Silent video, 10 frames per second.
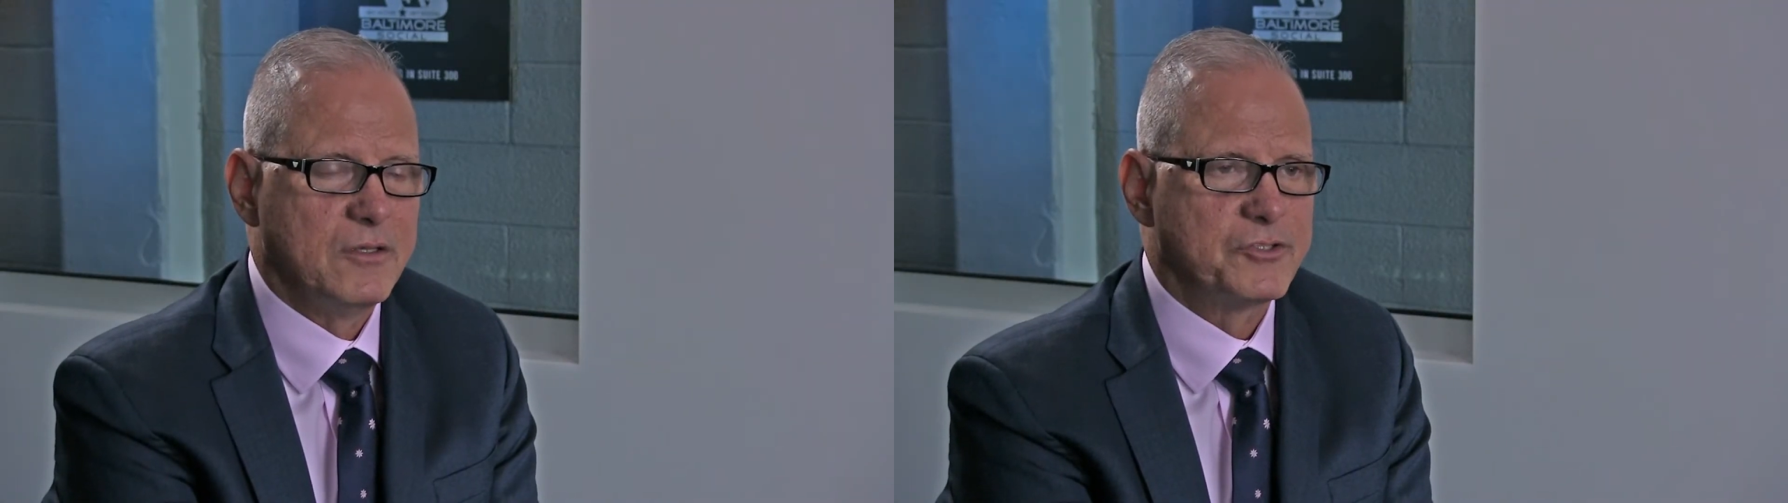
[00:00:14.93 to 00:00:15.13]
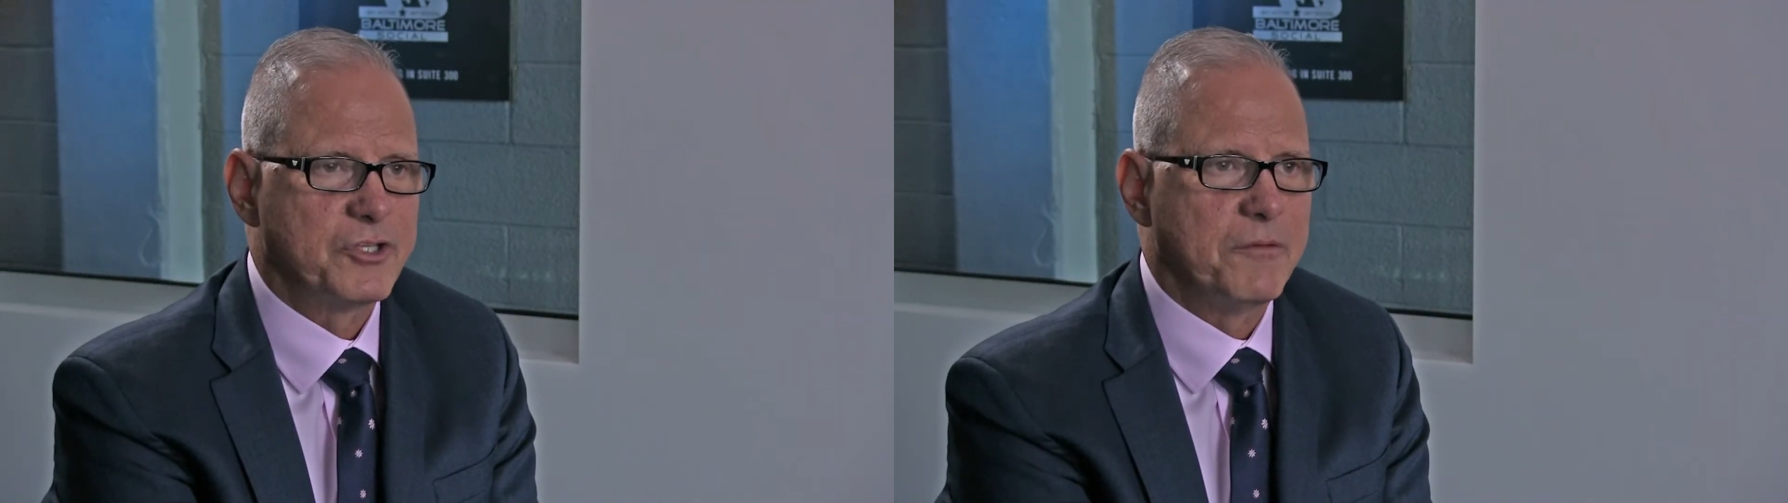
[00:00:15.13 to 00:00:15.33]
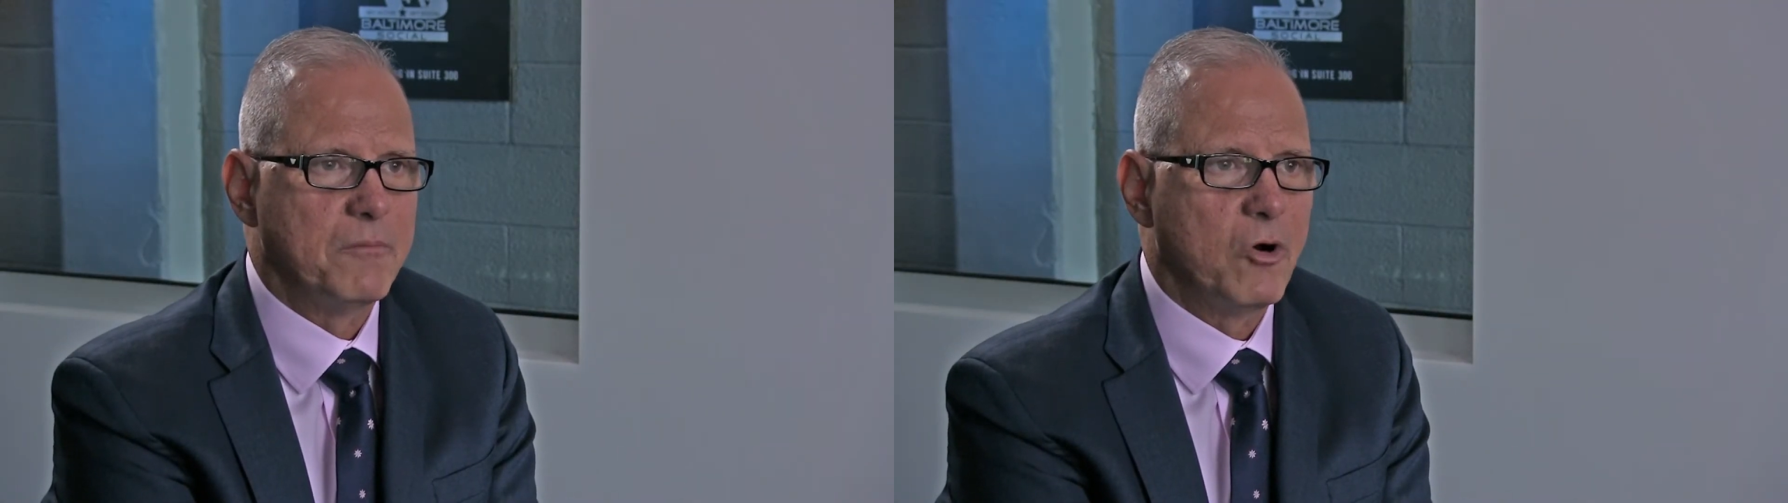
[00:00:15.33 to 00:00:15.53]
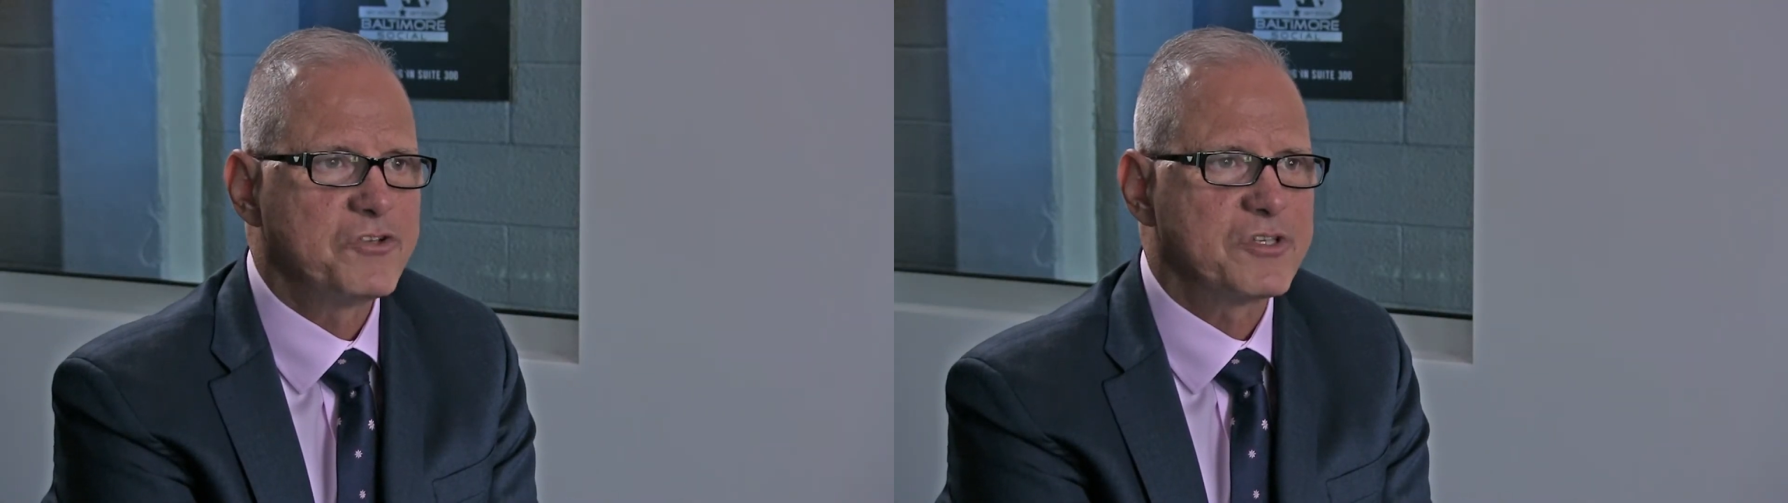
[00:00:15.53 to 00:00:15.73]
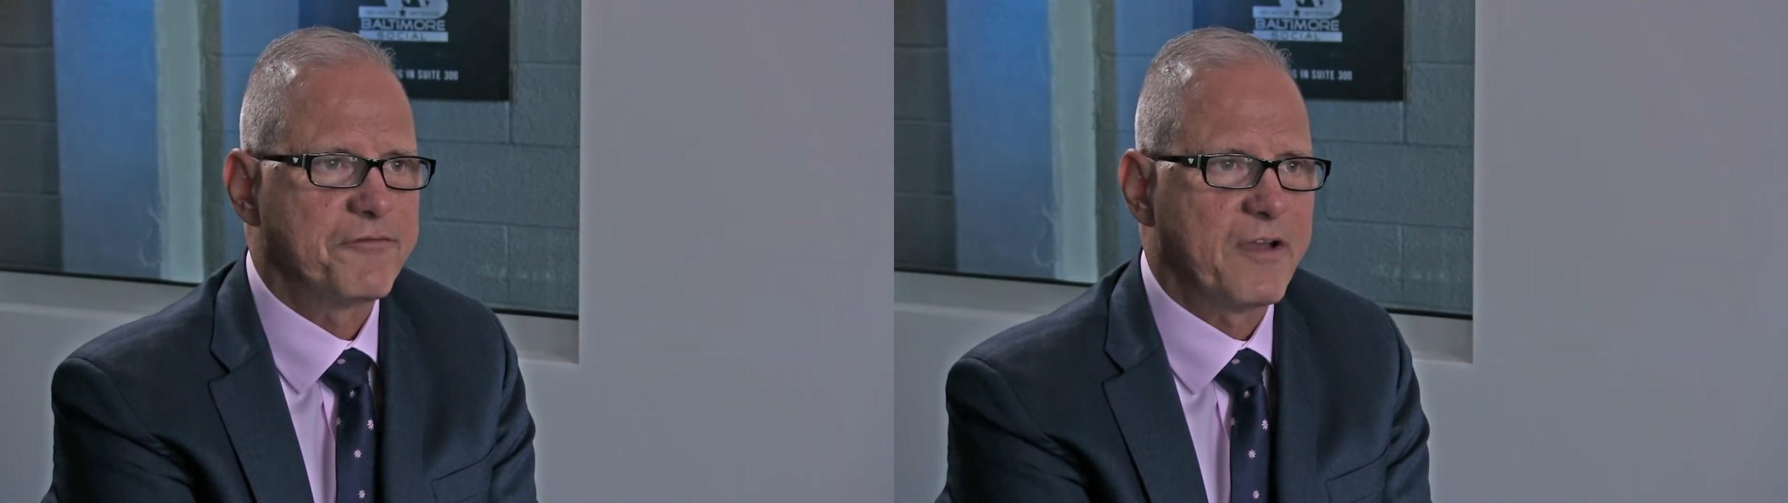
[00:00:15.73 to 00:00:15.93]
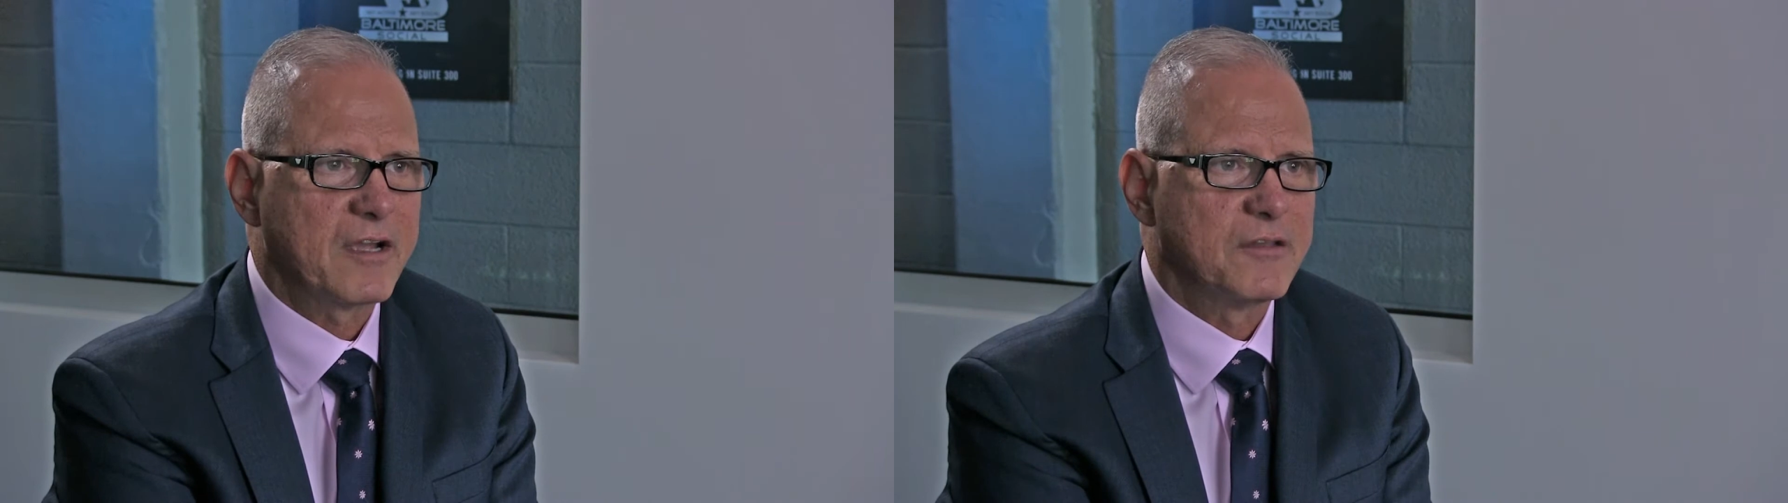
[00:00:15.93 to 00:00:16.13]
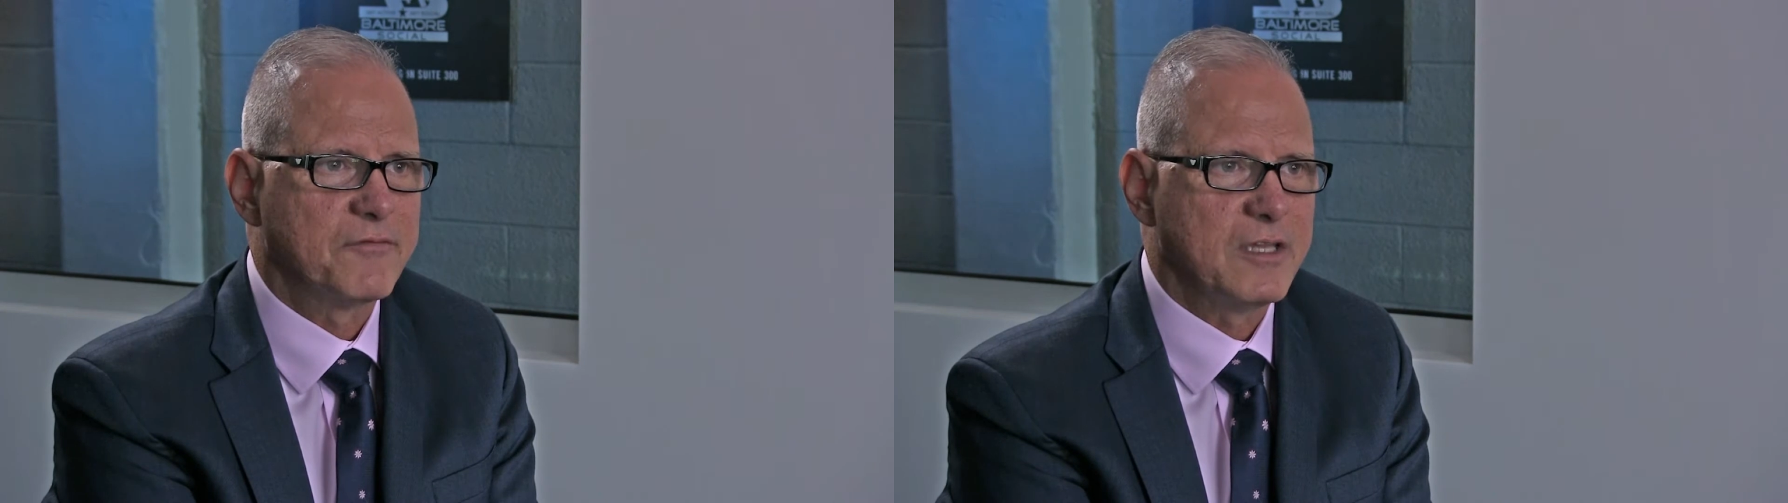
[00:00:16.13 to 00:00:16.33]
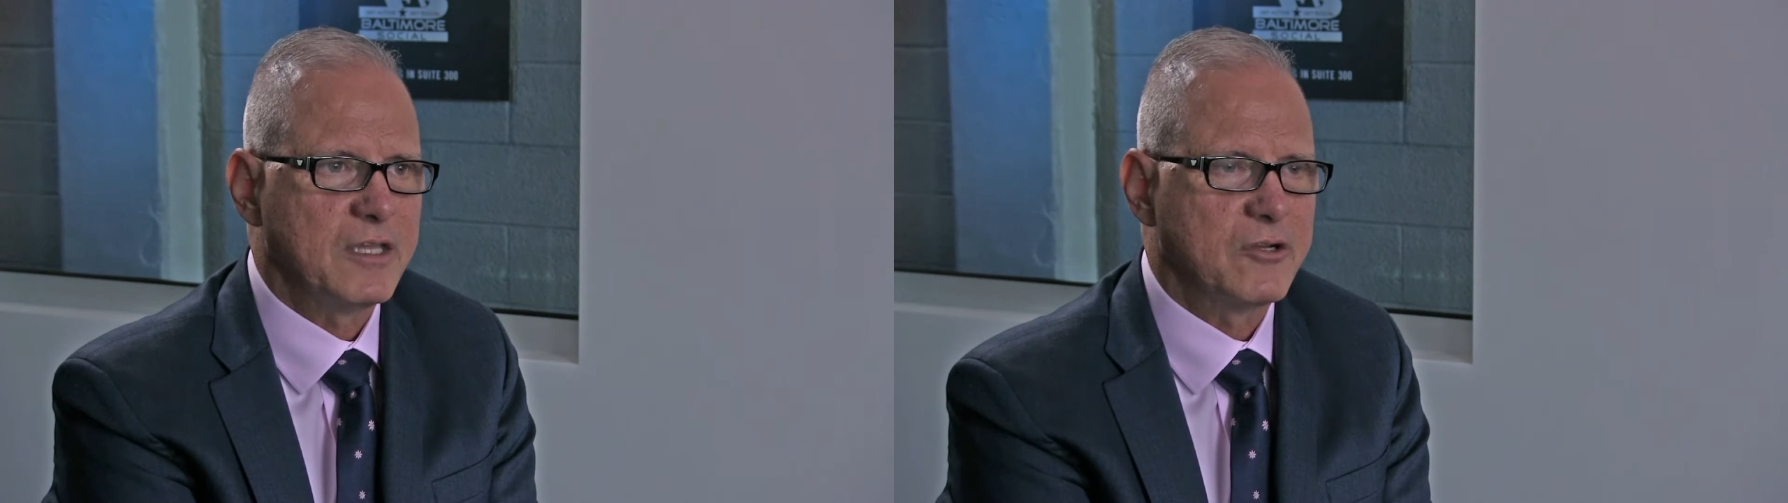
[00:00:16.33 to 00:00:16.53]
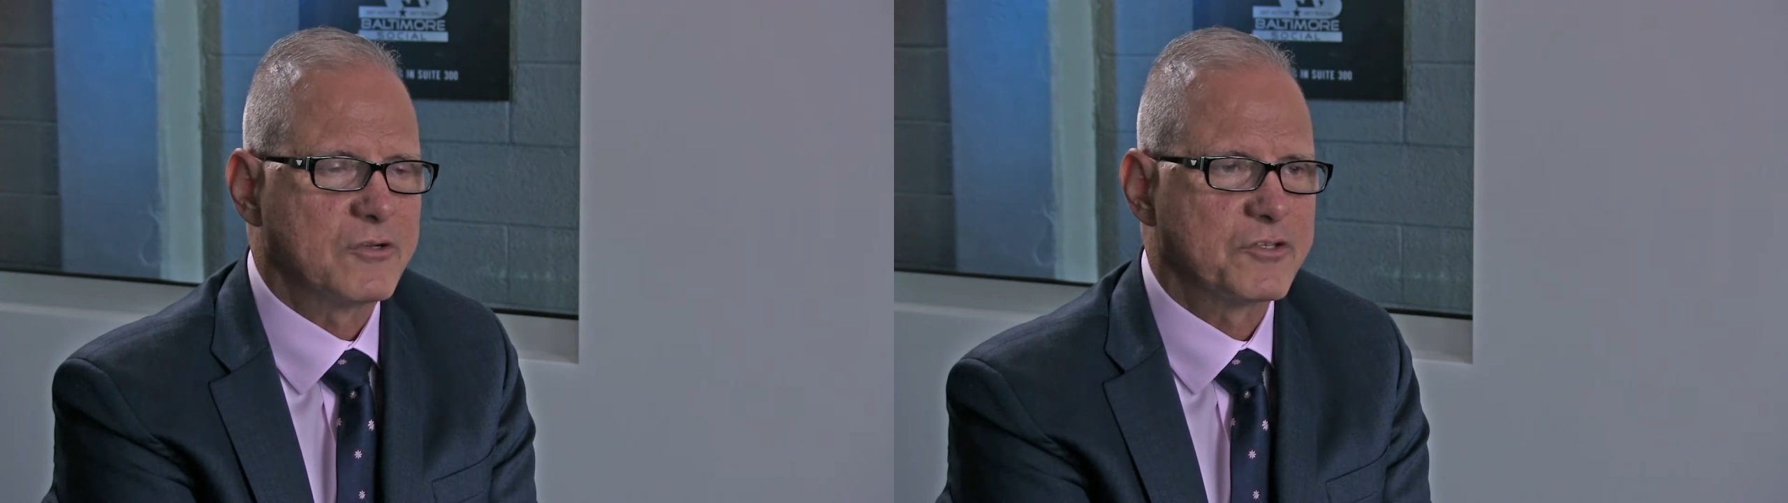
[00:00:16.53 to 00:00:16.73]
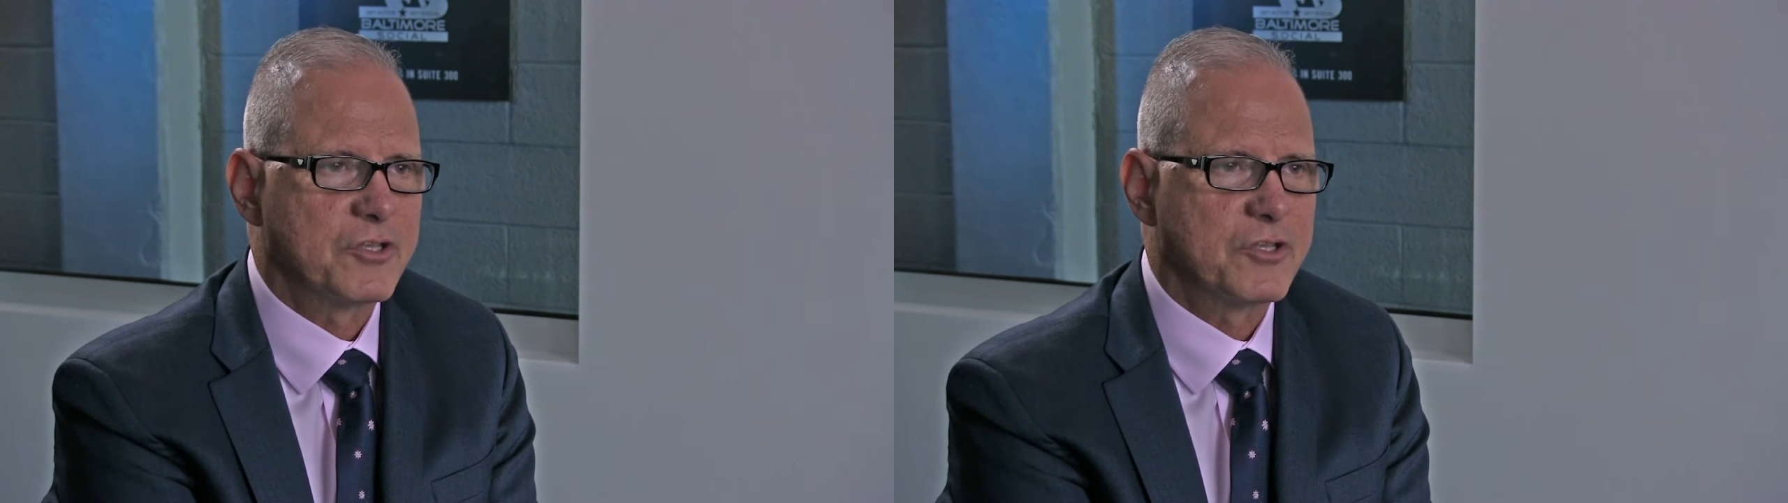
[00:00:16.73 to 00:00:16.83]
So the most effective leaders,